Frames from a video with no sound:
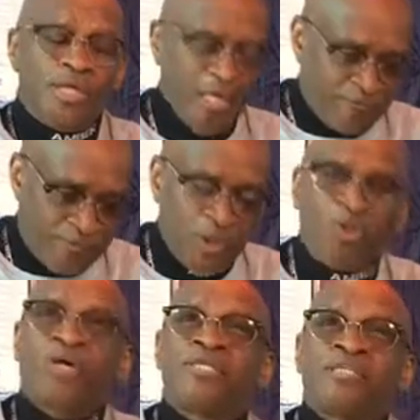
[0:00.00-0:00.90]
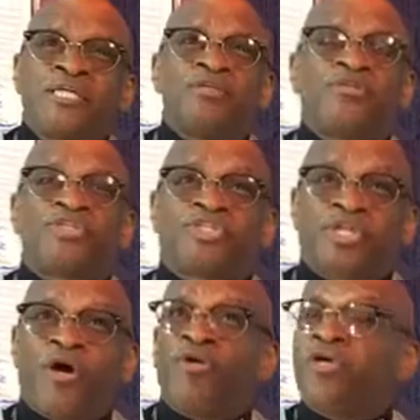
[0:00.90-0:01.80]
If you continue to
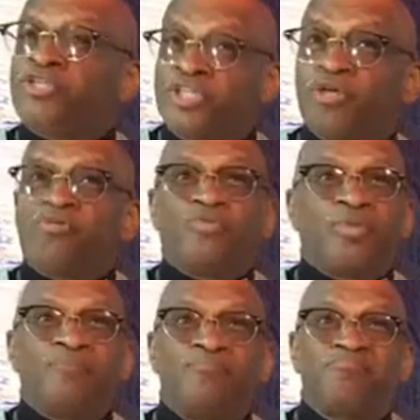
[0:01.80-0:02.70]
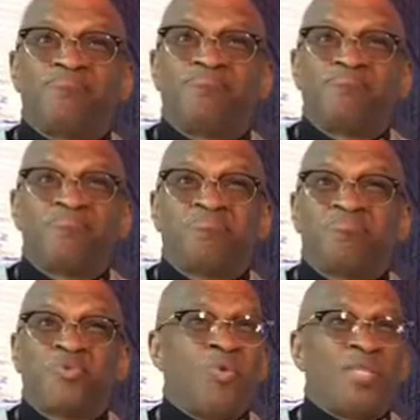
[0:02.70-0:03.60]
share your children
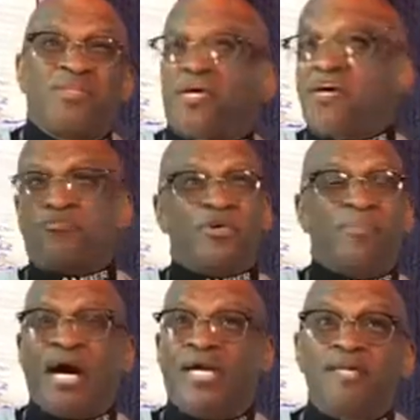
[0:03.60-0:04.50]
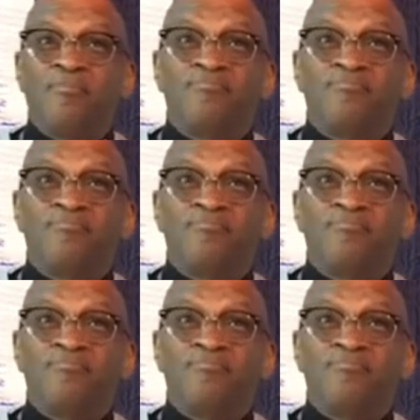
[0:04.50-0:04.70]
with everybody,